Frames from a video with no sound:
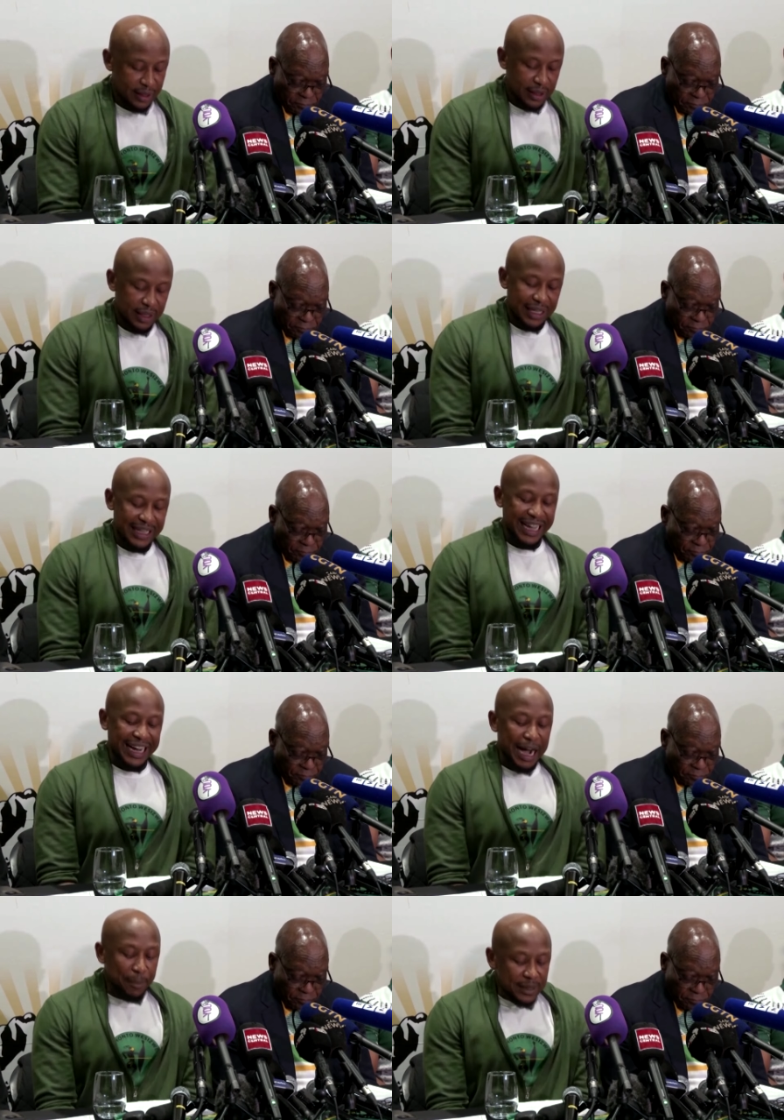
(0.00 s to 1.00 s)
of a rigged
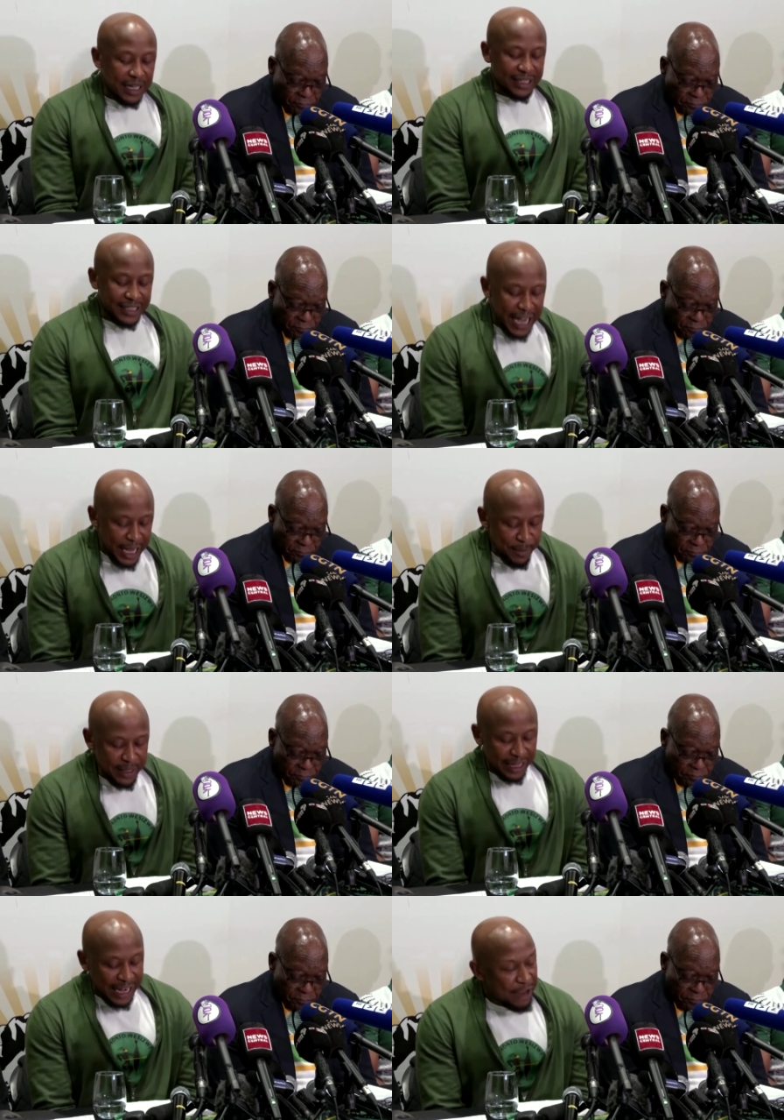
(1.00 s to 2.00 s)
election in
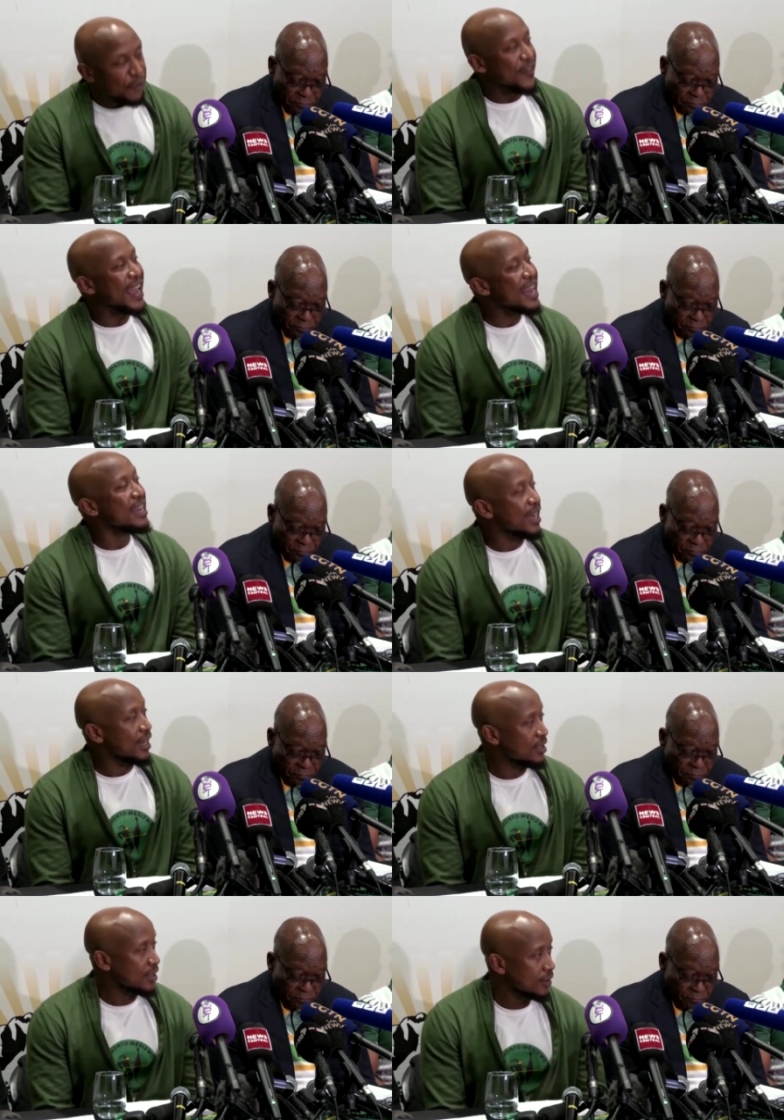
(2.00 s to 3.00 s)
Parliament and the
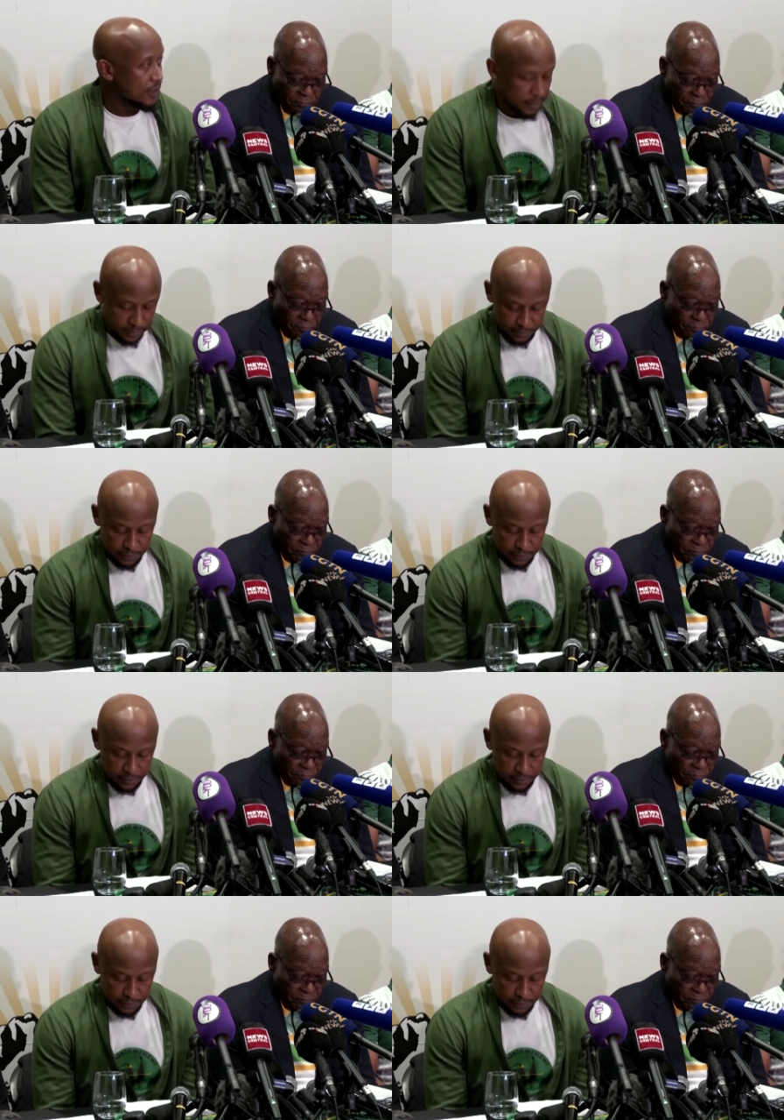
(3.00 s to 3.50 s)
courts.